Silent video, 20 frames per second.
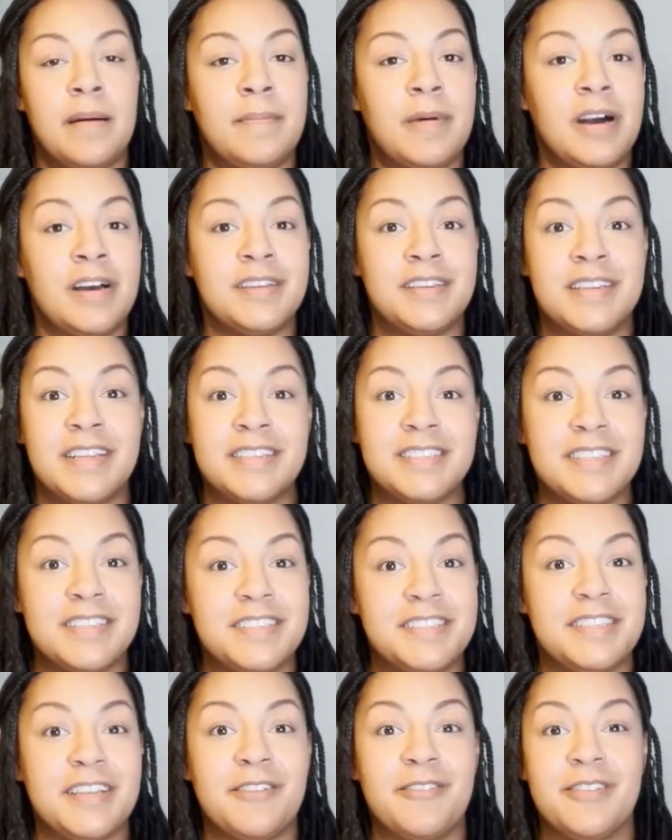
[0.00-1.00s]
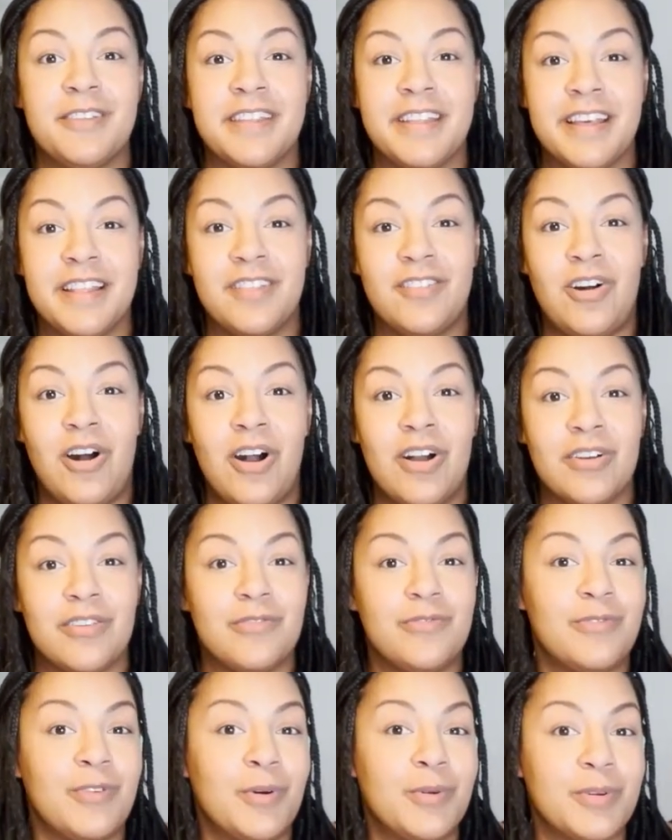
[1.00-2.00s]
Unnecessarily long
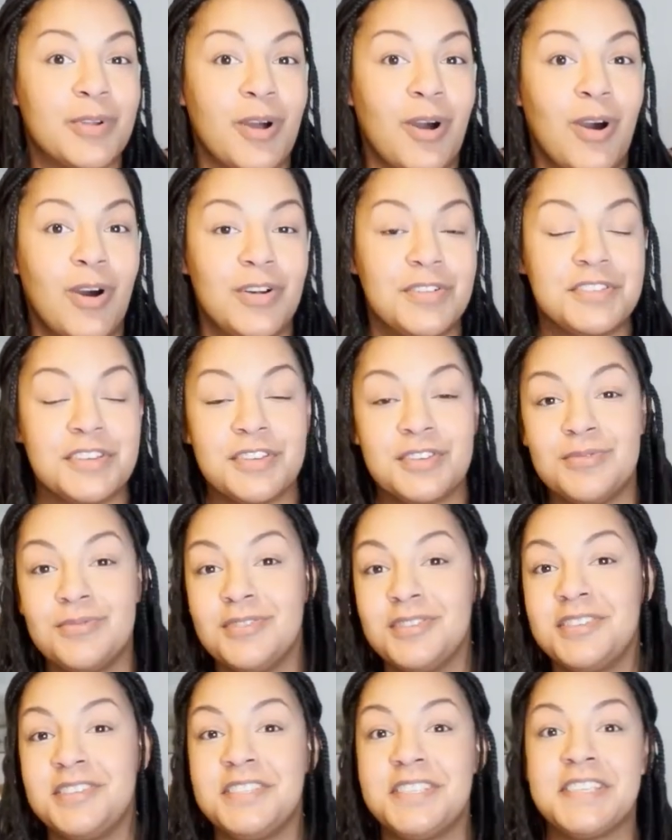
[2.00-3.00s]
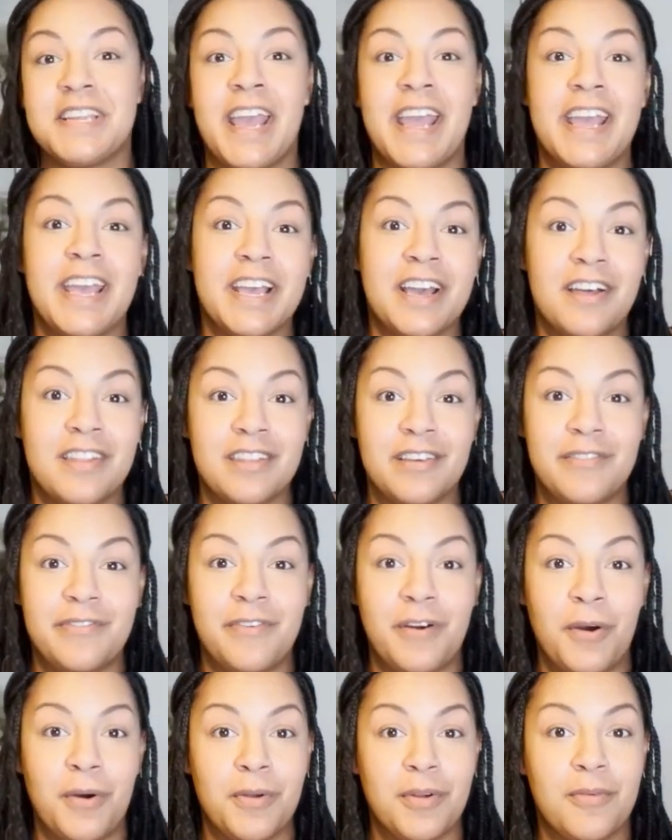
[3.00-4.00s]
phone calls. Are you just staying on the
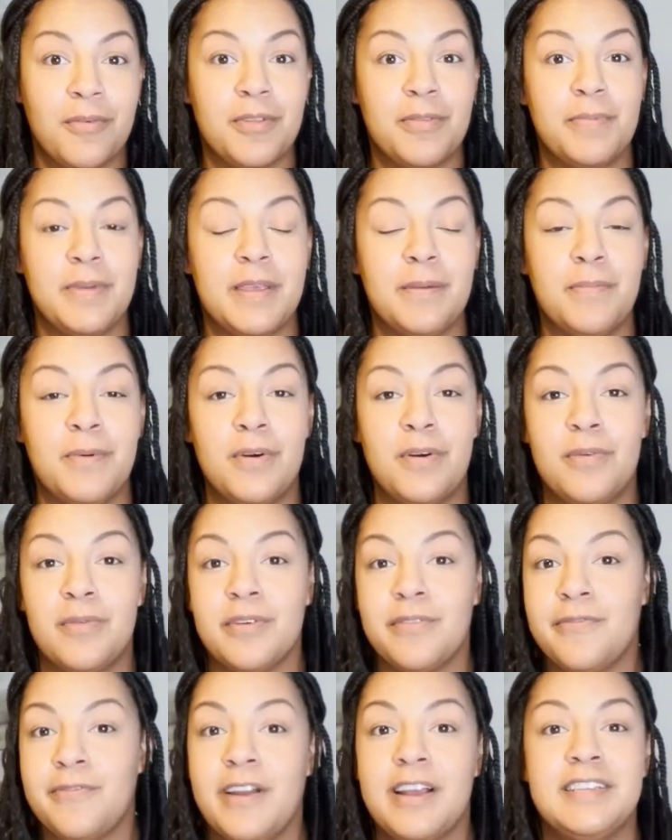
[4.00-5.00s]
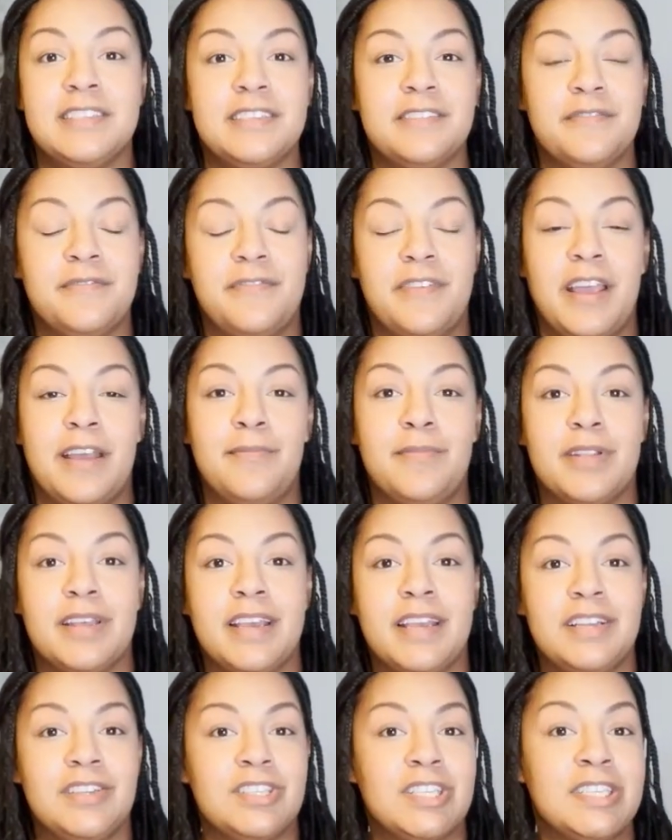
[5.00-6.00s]
phone with people, with friends and
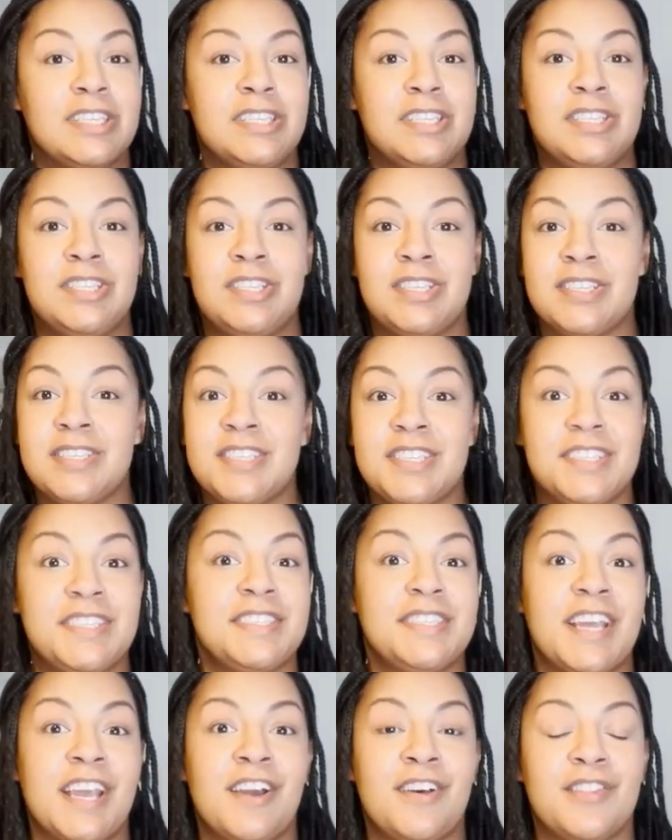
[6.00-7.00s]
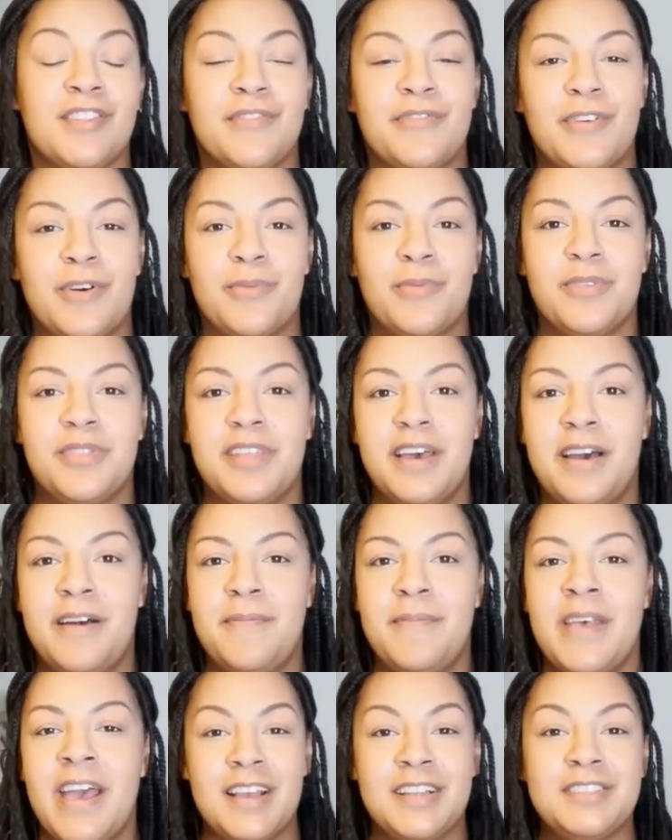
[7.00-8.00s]
family, just to stay on the phone with
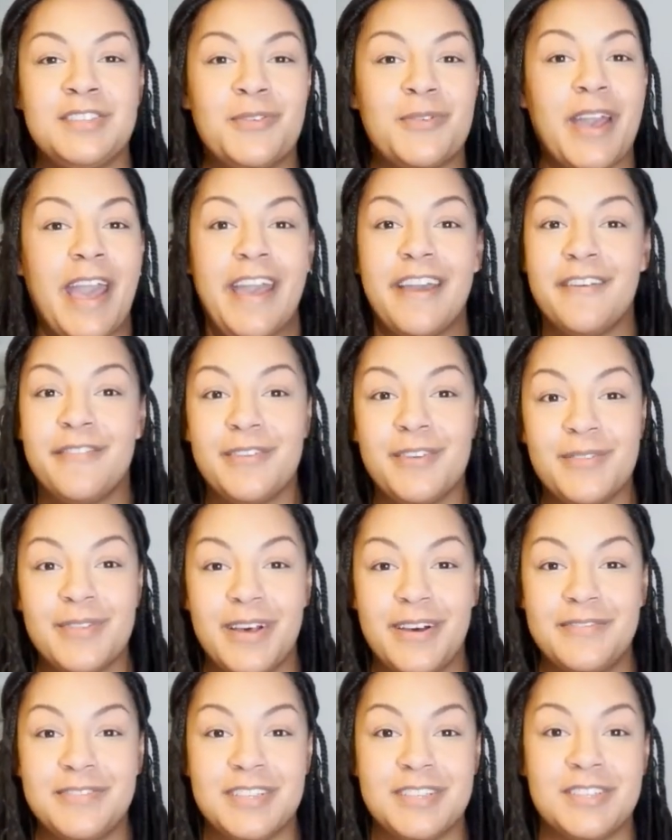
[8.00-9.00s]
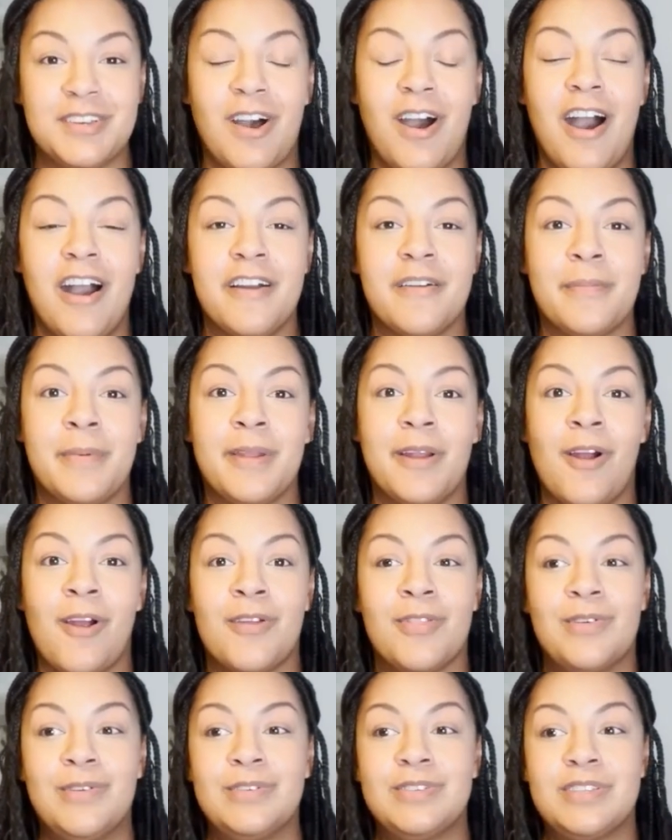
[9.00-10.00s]
them? It's okay if you love to talk, but are
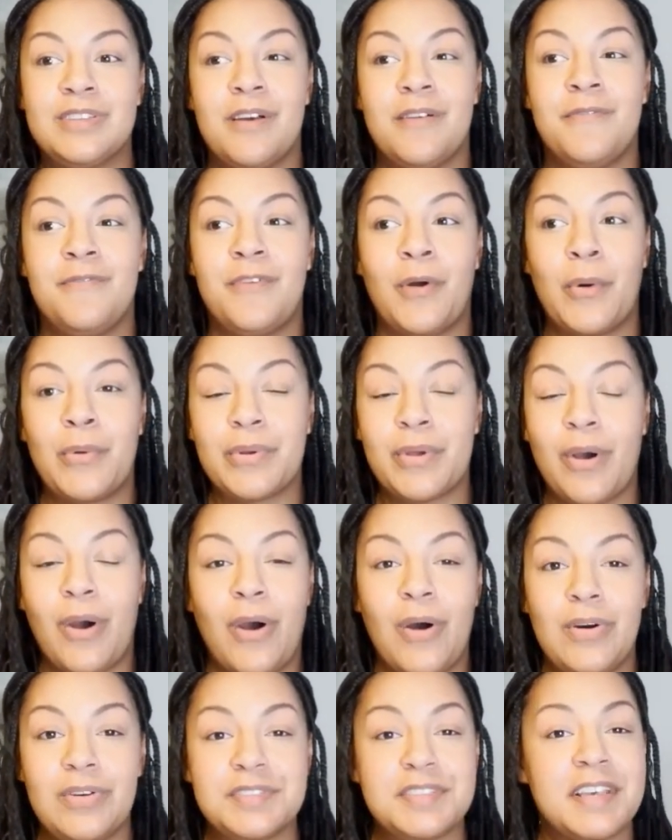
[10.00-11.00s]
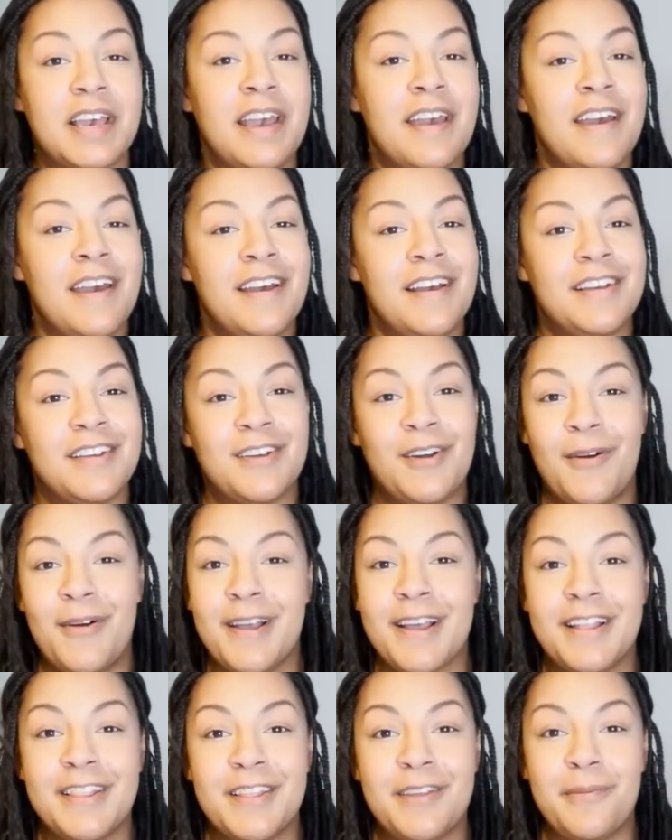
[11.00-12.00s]
those phone calls
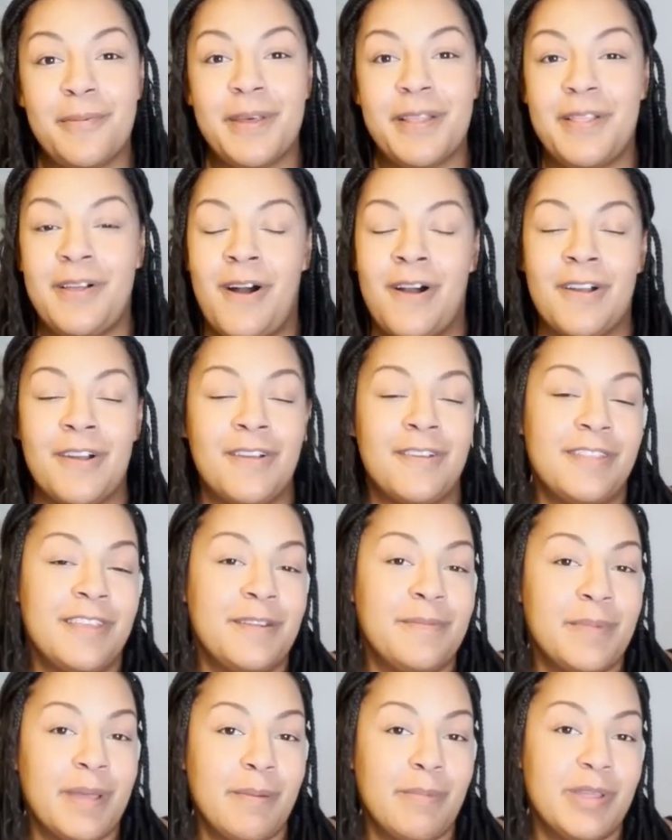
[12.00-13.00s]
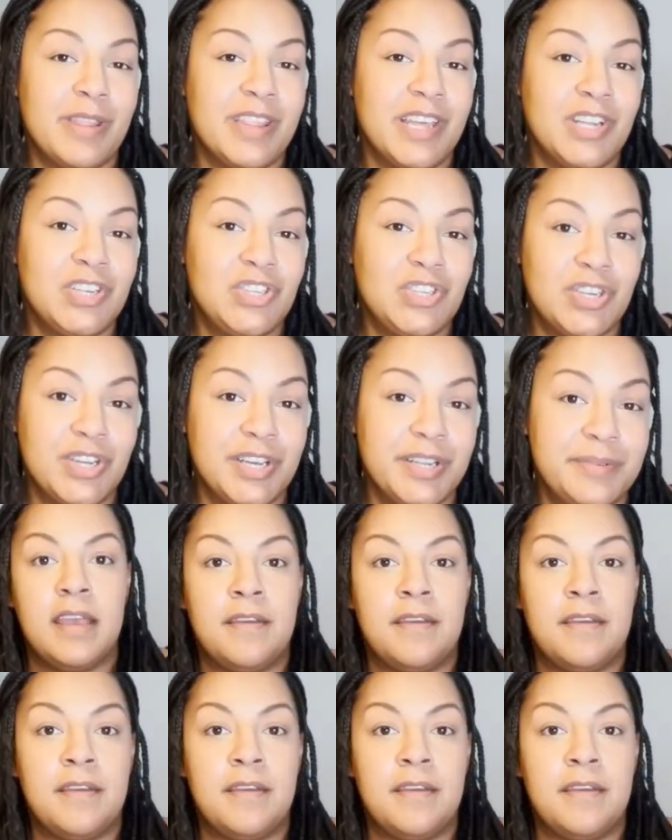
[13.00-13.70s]
going a little bit longer than maybe they should?